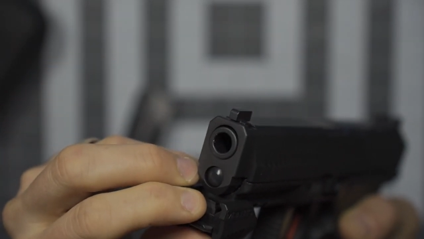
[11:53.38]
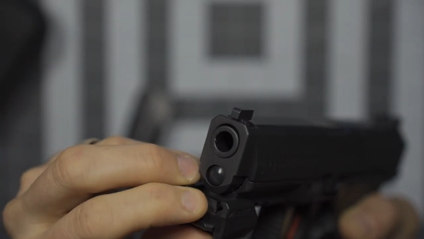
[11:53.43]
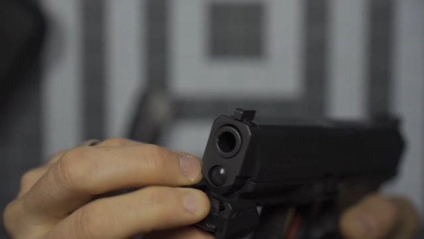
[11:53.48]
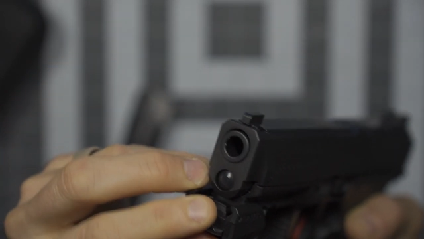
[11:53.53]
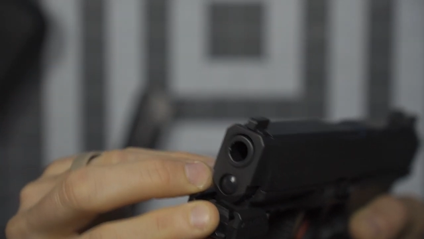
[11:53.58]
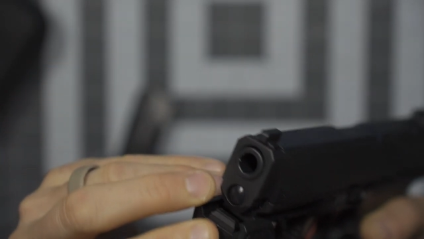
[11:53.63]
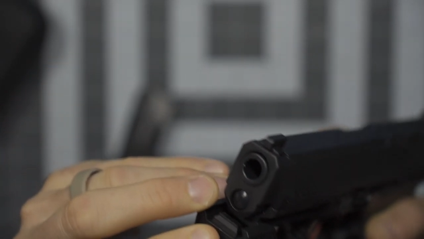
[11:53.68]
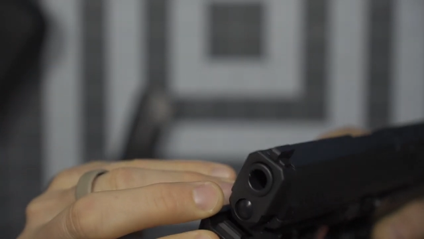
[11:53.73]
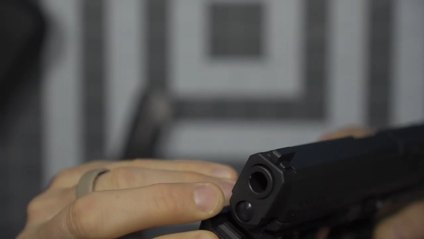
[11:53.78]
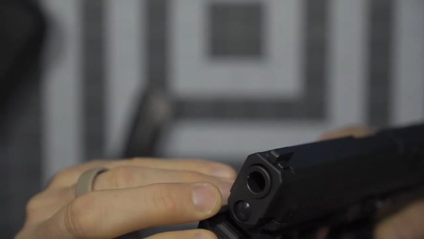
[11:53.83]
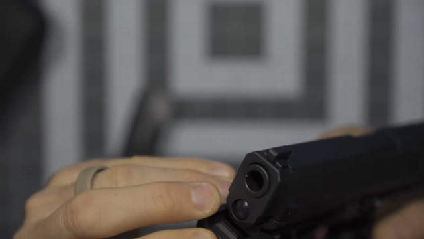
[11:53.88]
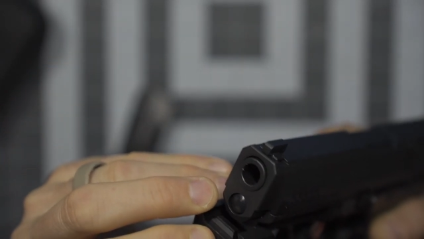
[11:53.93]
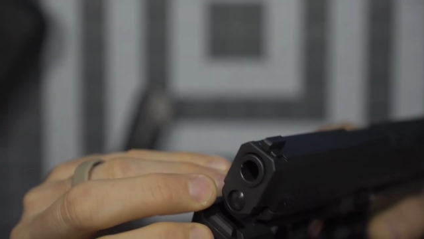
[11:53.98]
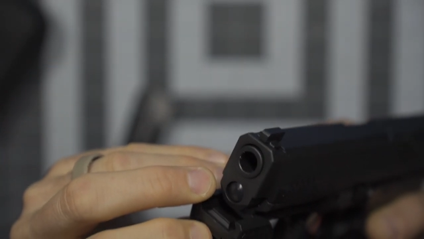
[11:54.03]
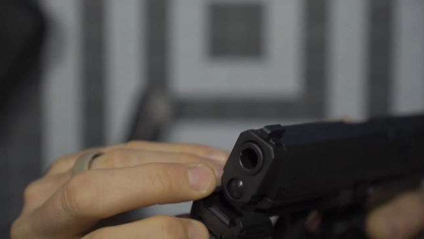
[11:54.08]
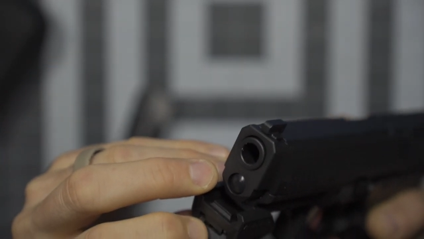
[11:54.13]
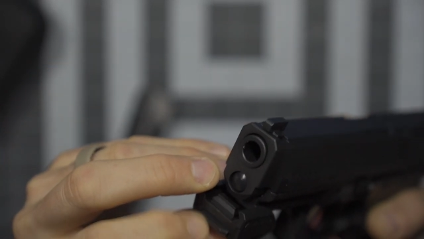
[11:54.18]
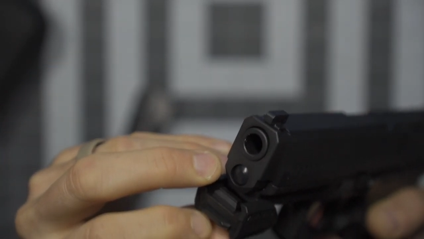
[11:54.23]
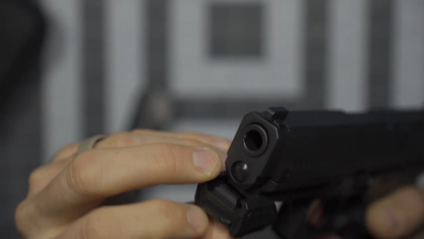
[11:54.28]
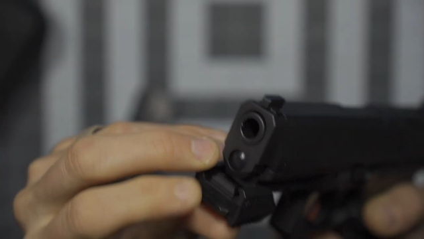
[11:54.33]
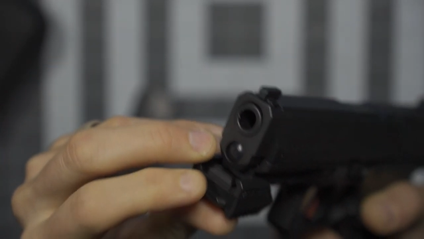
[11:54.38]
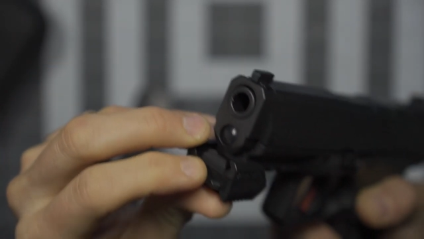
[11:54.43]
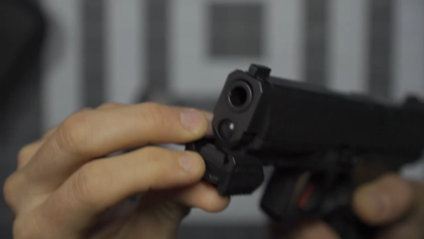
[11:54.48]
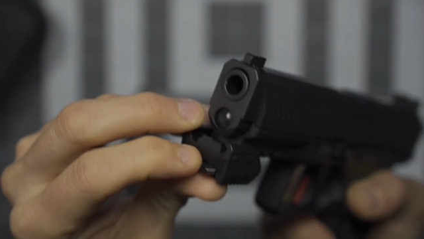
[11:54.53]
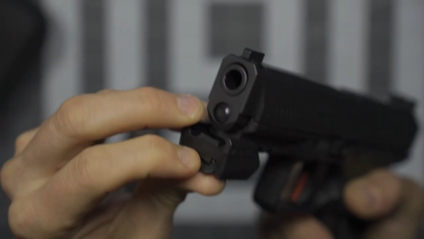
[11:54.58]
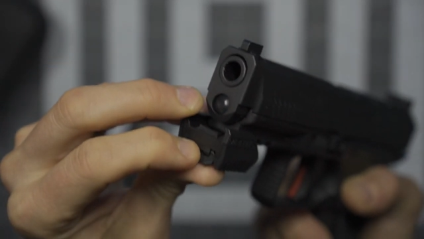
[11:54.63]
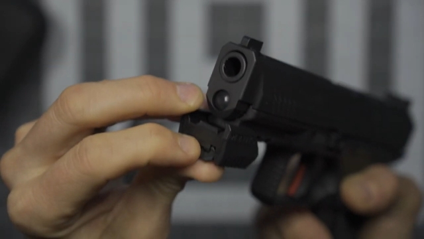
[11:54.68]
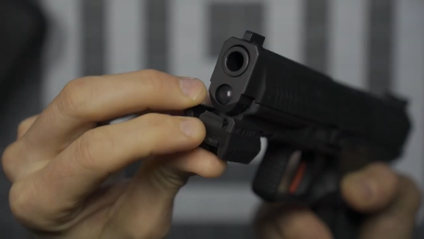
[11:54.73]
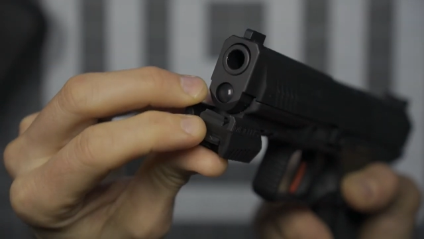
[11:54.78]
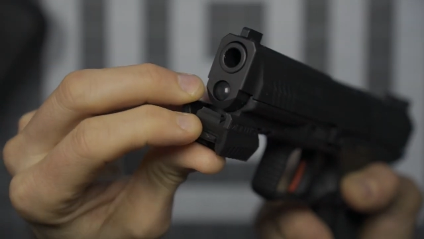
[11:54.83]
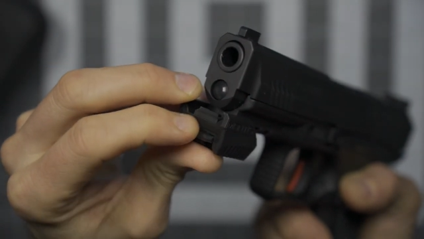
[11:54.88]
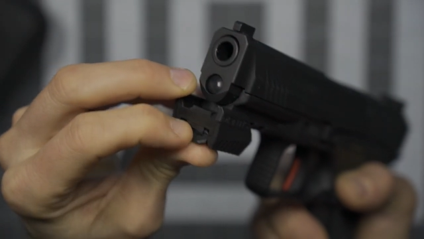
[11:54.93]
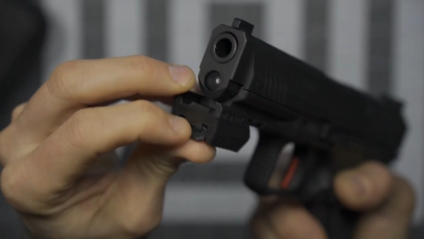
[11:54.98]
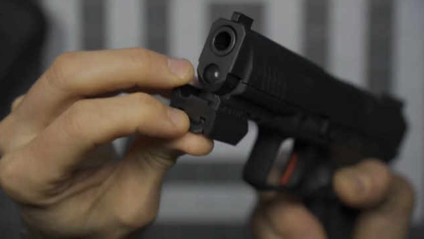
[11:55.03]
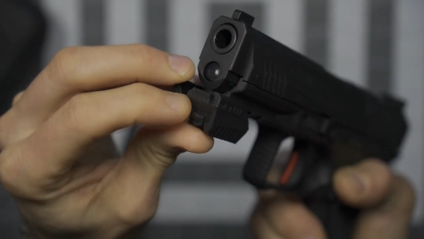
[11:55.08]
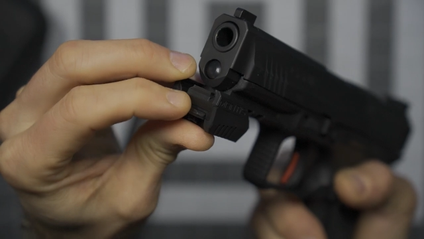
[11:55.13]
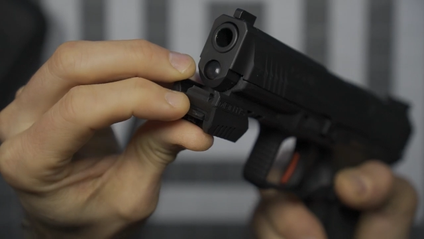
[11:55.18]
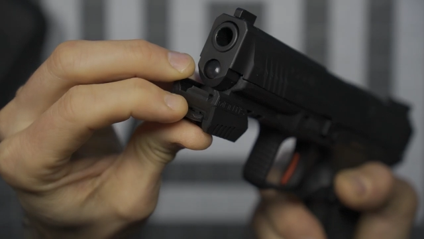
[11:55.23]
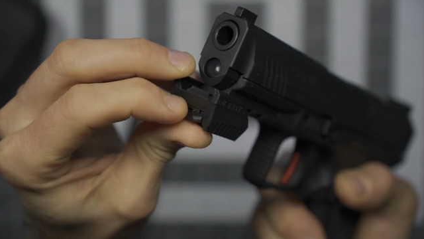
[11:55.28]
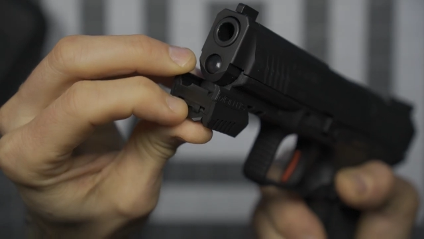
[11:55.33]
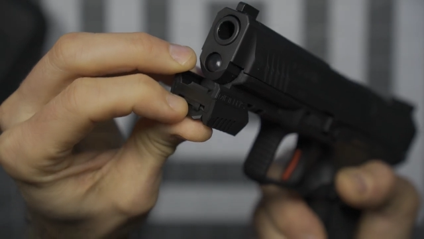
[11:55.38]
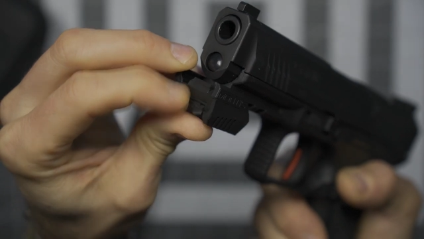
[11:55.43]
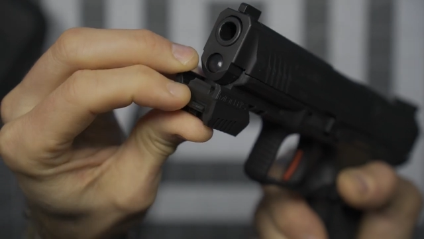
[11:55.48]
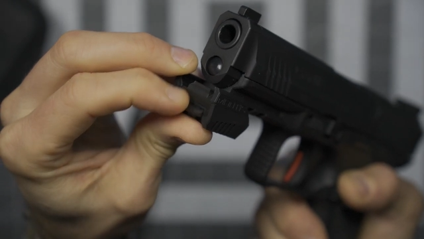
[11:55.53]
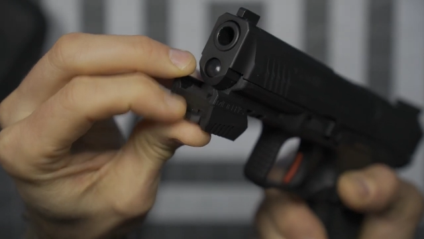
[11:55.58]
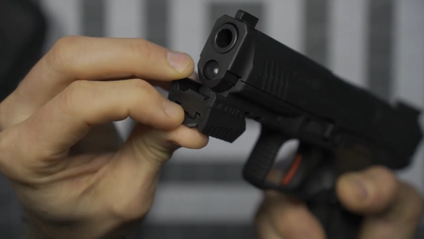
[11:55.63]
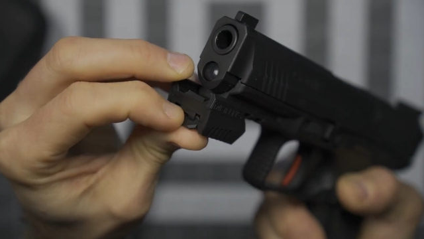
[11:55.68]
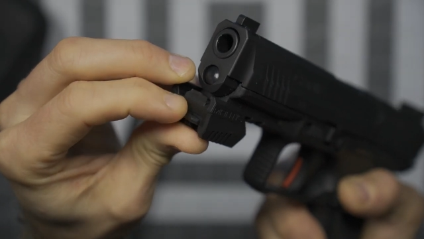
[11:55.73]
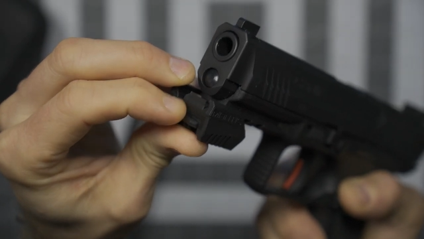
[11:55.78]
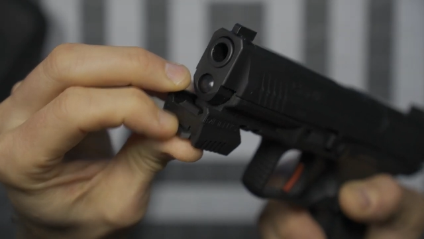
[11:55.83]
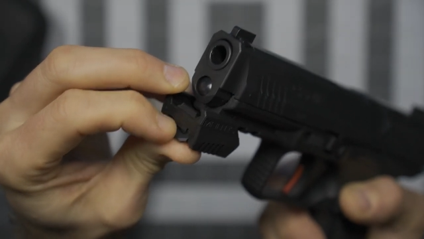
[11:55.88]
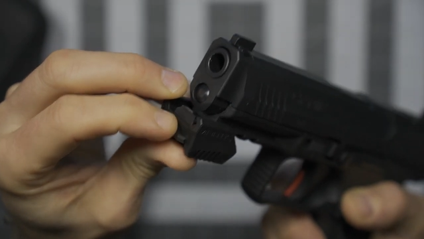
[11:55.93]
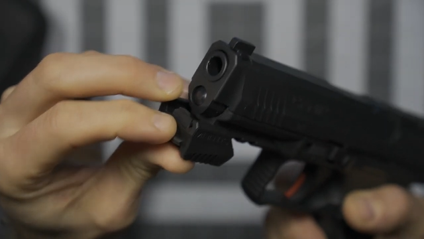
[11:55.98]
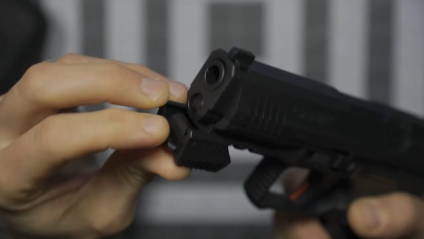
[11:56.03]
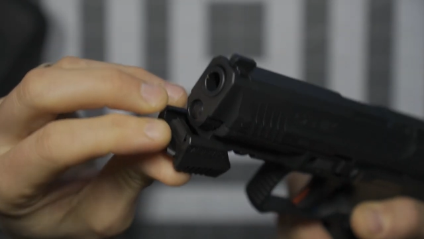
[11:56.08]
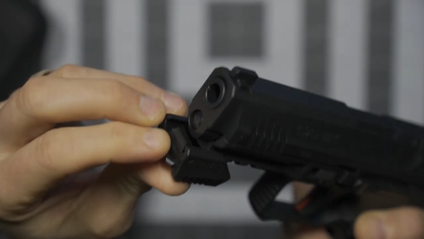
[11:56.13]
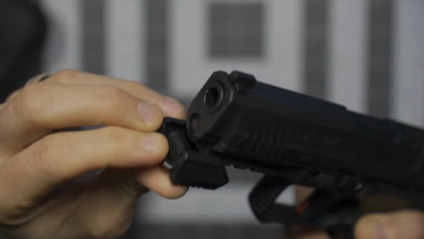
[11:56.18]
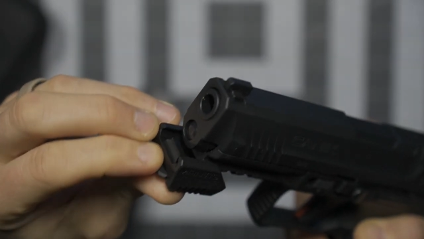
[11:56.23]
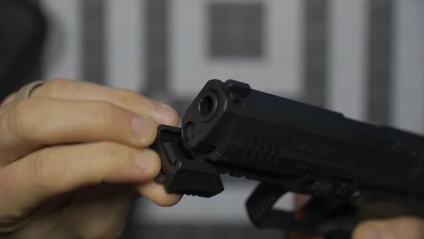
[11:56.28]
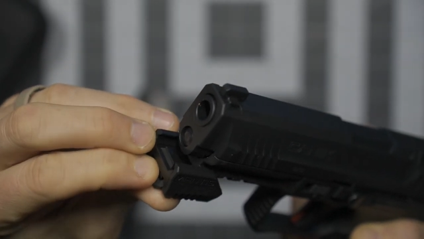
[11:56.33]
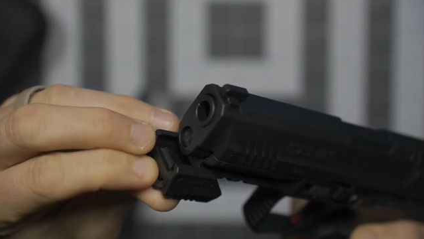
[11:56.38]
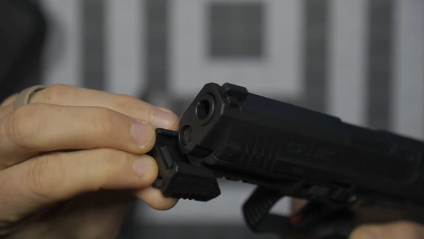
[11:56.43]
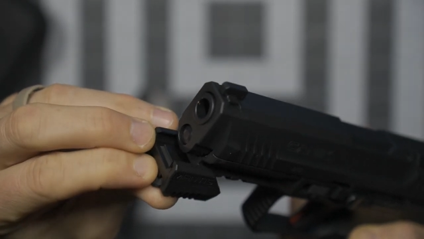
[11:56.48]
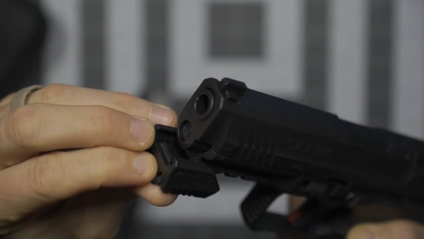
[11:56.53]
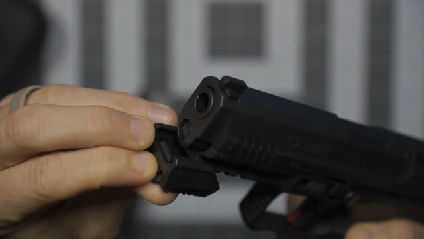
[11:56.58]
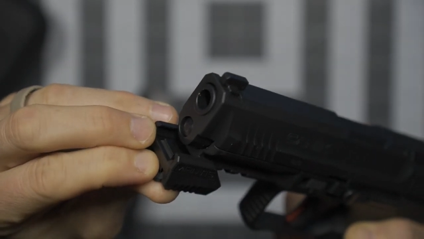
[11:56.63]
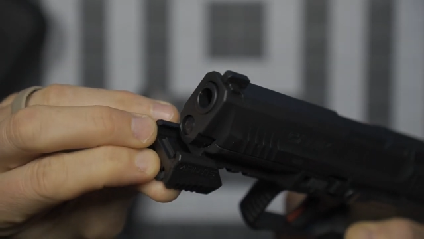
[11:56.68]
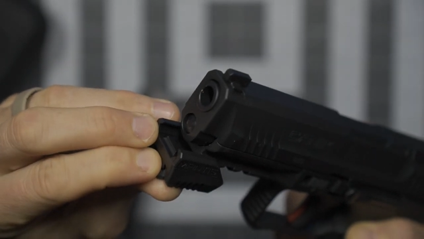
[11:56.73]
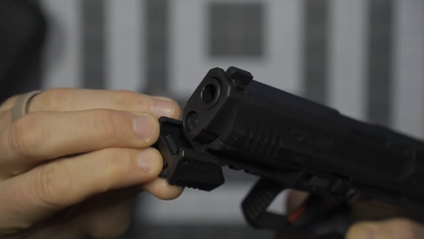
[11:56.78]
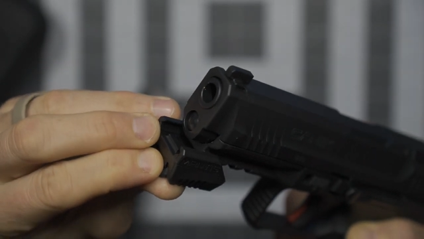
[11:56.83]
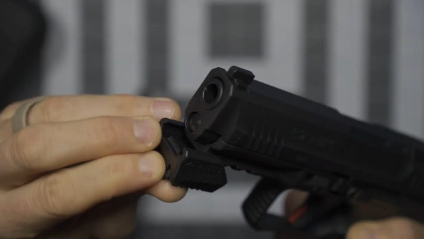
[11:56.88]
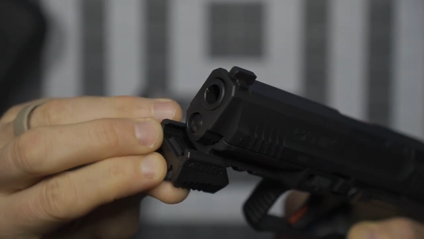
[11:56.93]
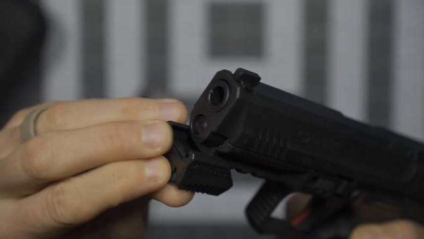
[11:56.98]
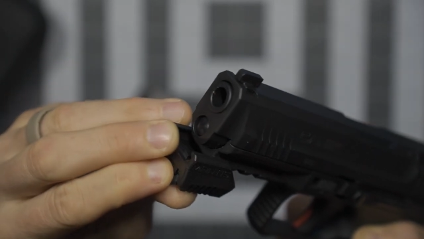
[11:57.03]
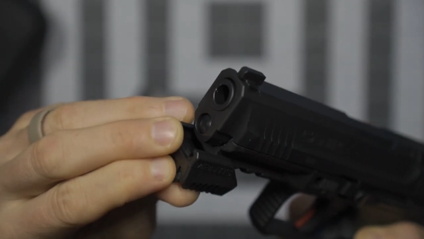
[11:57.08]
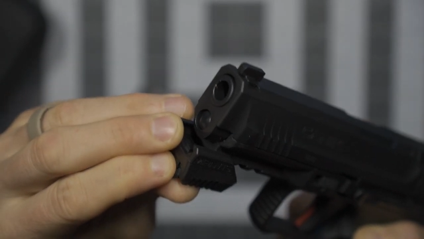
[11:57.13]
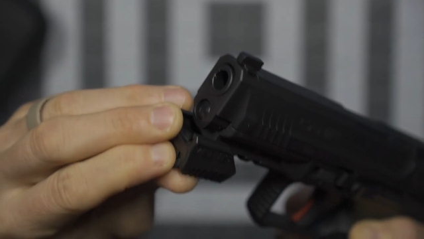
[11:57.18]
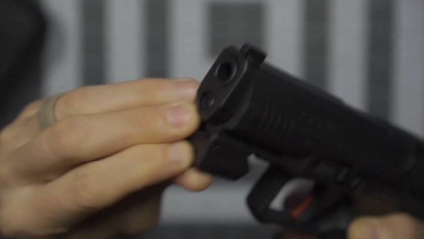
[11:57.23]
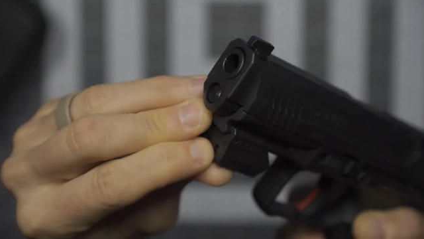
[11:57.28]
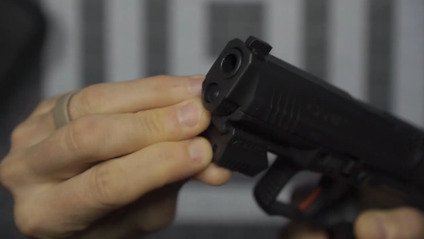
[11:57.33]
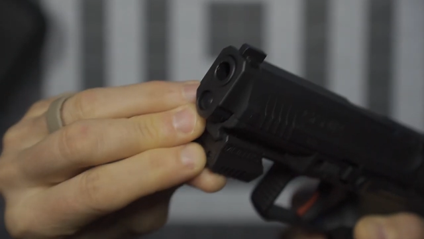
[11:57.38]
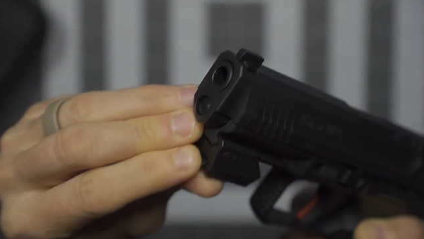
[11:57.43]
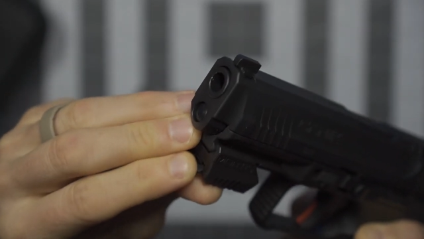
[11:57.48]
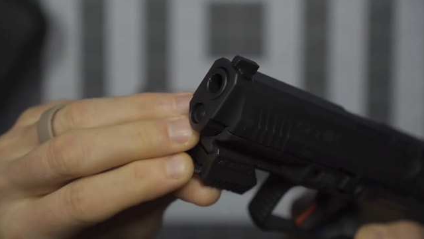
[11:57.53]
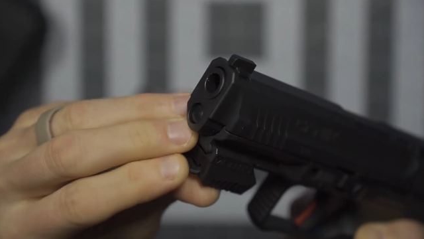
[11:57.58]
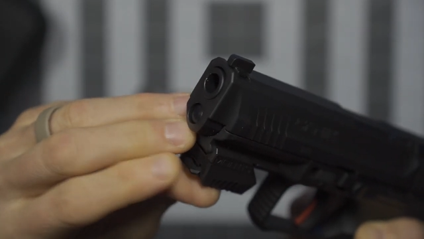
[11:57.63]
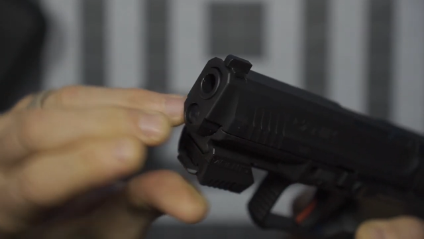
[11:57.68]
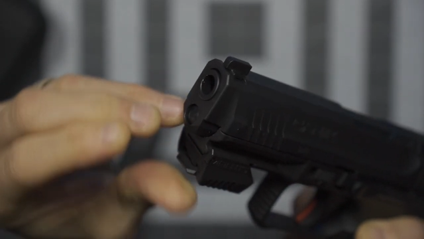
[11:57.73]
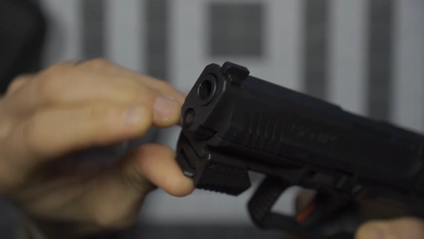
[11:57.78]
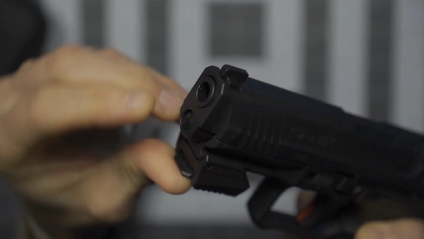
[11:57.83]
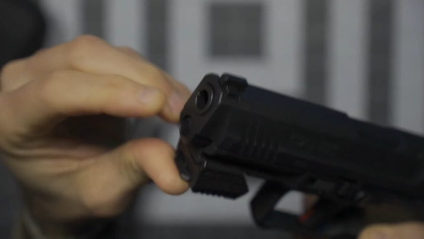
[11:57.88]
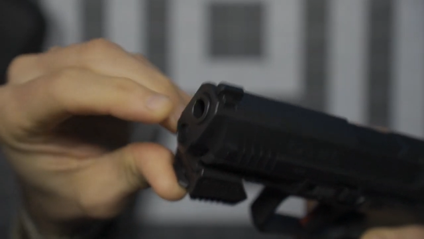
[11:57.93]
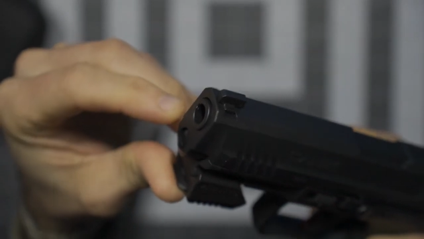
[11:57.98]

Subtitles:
Nobody's mouth can be seen.